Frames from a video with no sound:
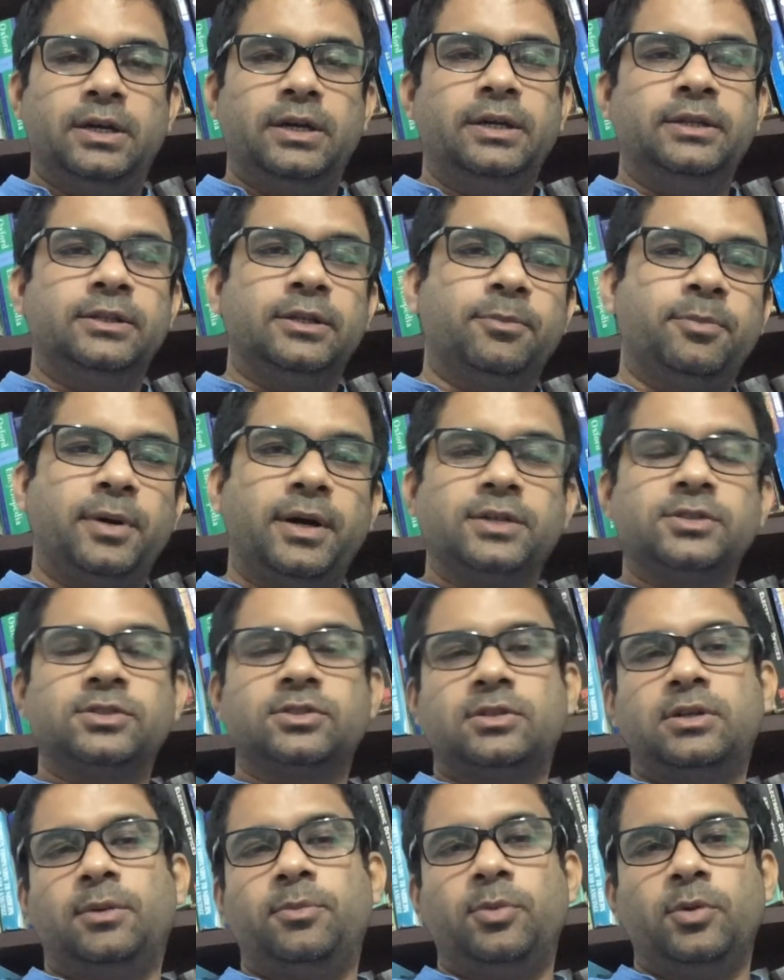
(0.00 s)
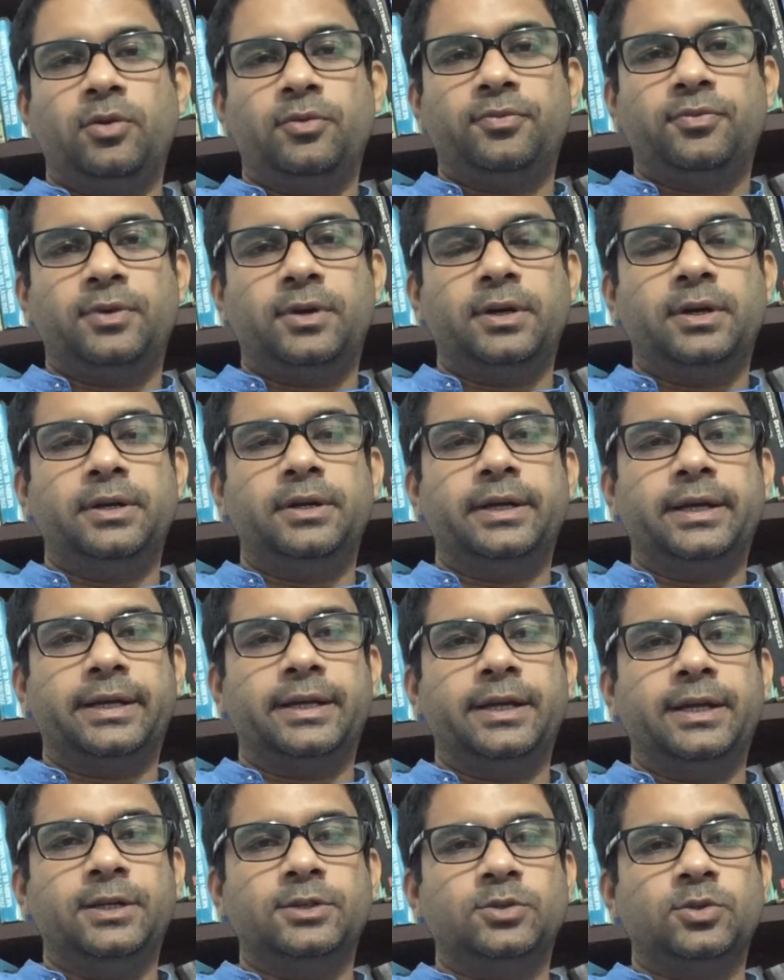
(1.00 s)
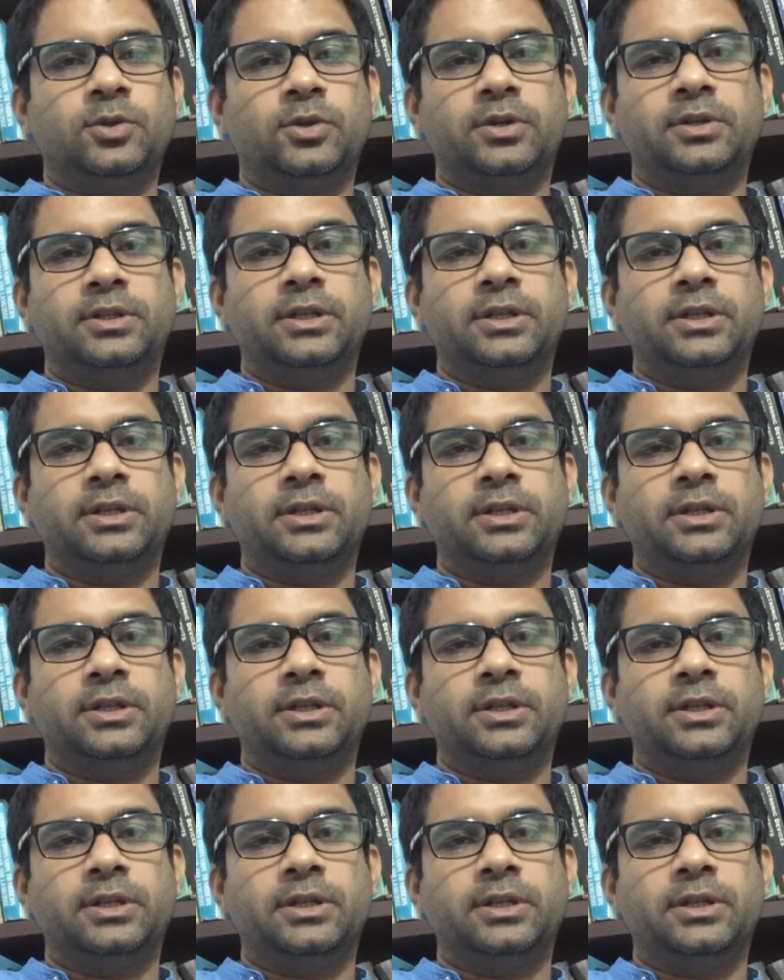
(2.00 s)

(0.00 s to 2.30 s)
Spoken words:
in the past couple of decades or in